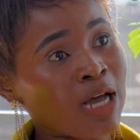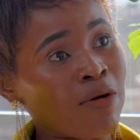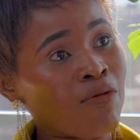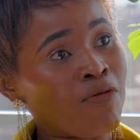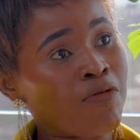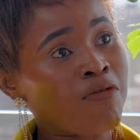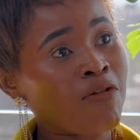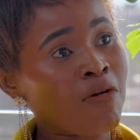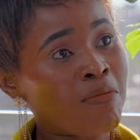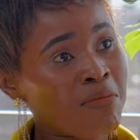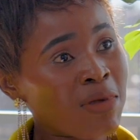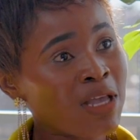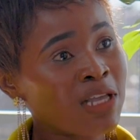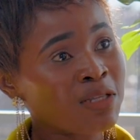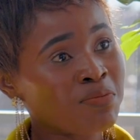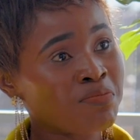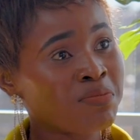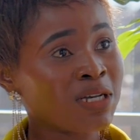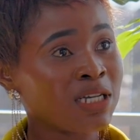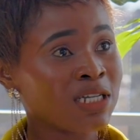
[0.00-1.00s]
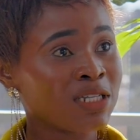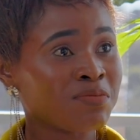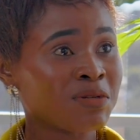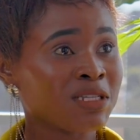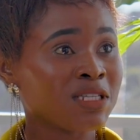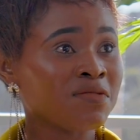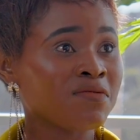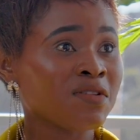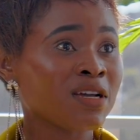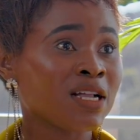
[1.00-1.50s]
for me
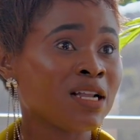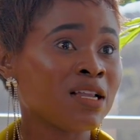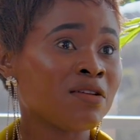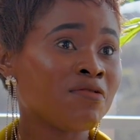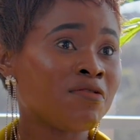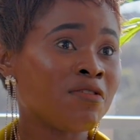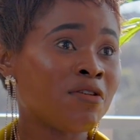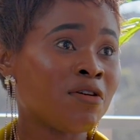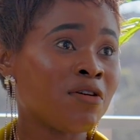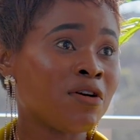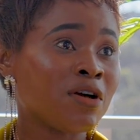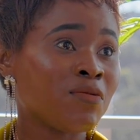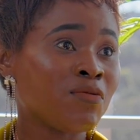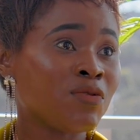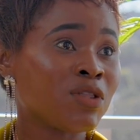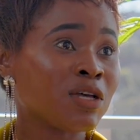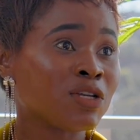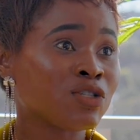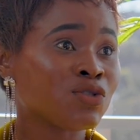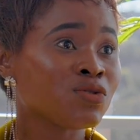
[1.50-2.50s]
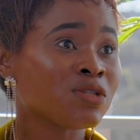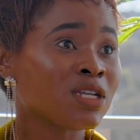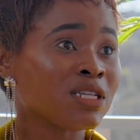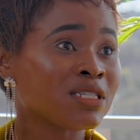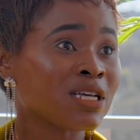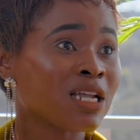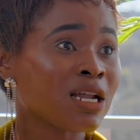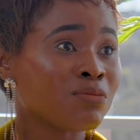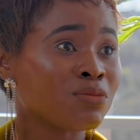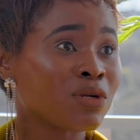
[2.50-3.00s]
specifically, with the
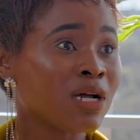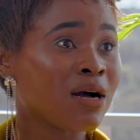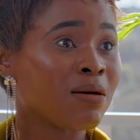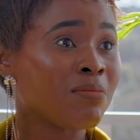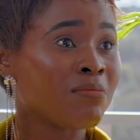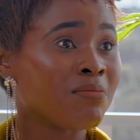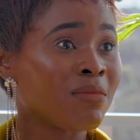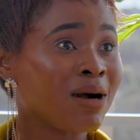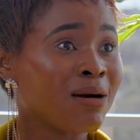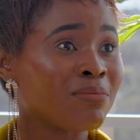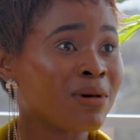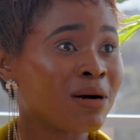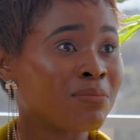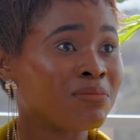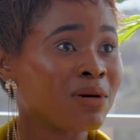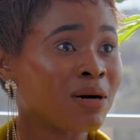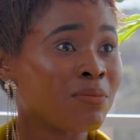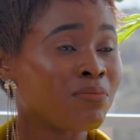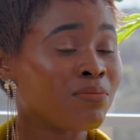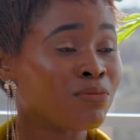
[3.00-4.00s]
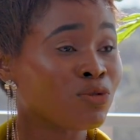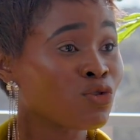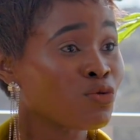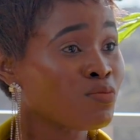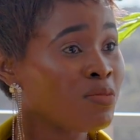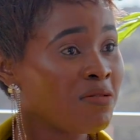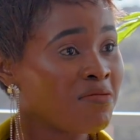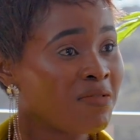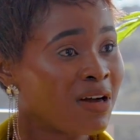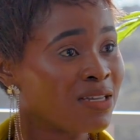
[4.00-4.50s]
students that I'm
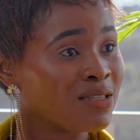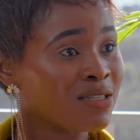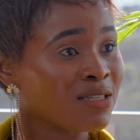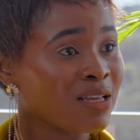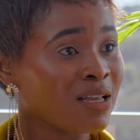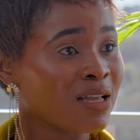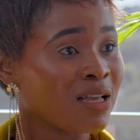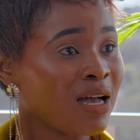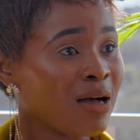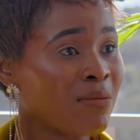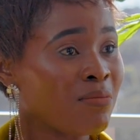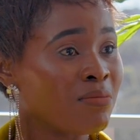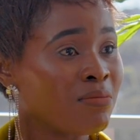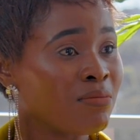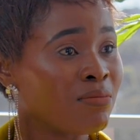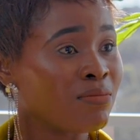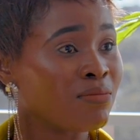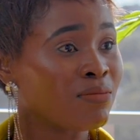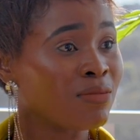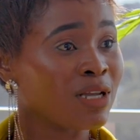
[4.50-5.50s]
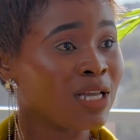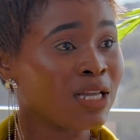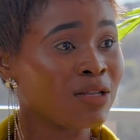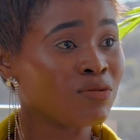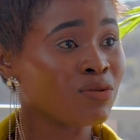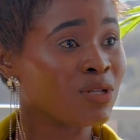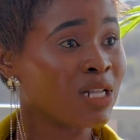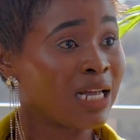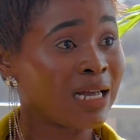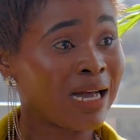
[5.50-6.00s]
supervising,
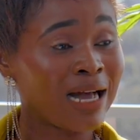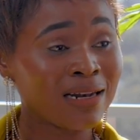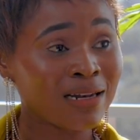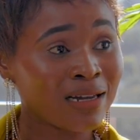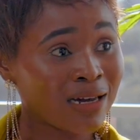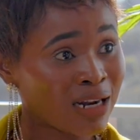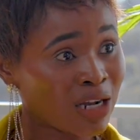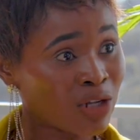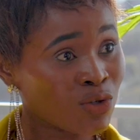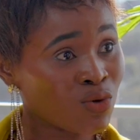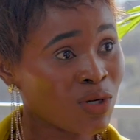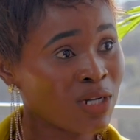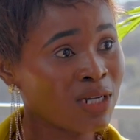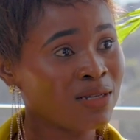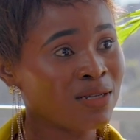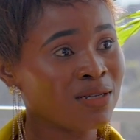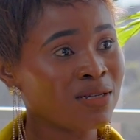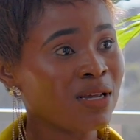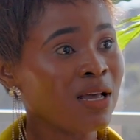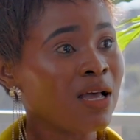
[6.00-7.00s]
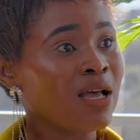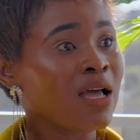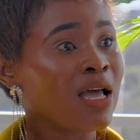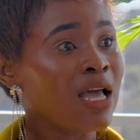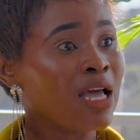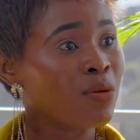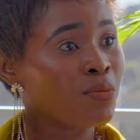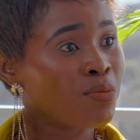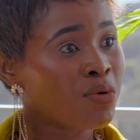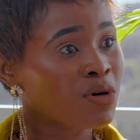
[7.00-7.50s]
like undergraduate
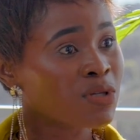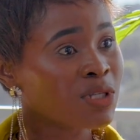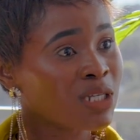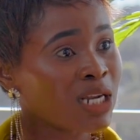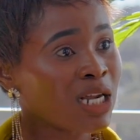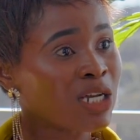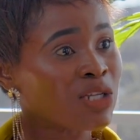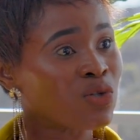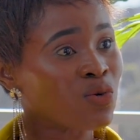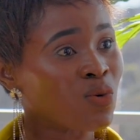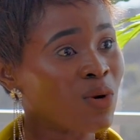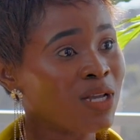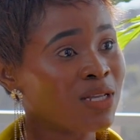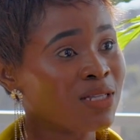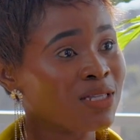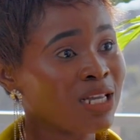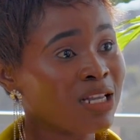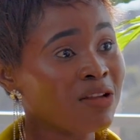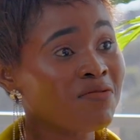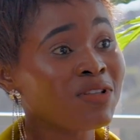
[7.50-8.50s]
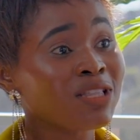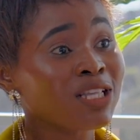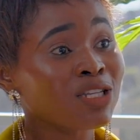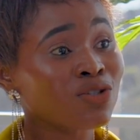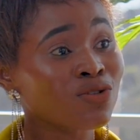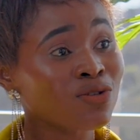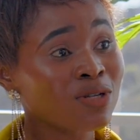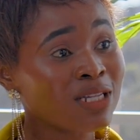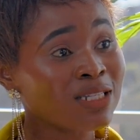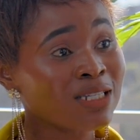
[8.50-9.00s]
and postgraduates, and even the
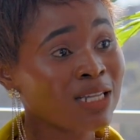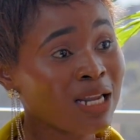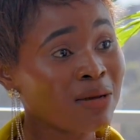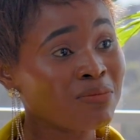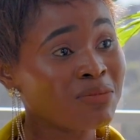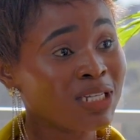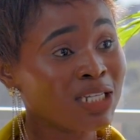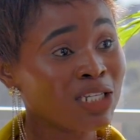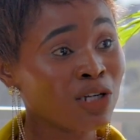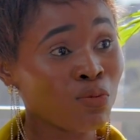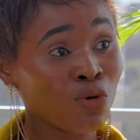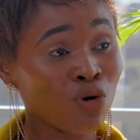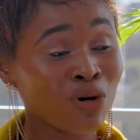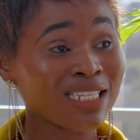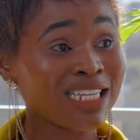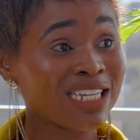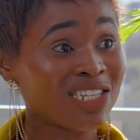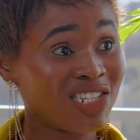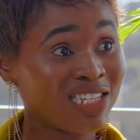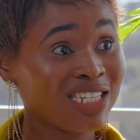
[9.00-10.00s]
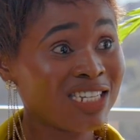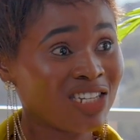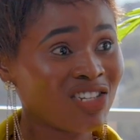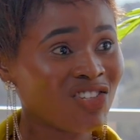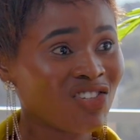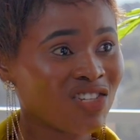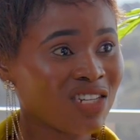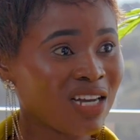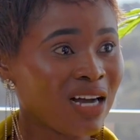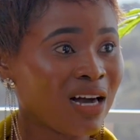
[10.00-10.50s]
students that I'm teaching, because I
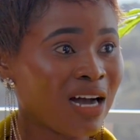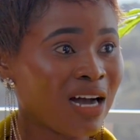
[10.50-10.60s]
teach